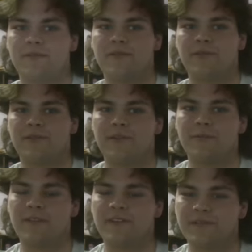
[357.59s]
both agree
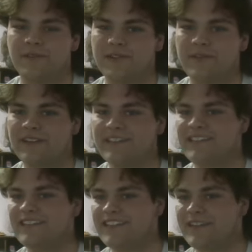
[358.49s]
where this one's going. This is
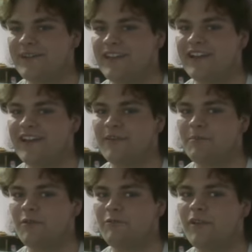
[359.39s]
the same guy again,
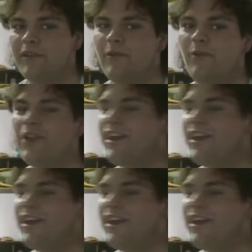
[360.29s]
but really old.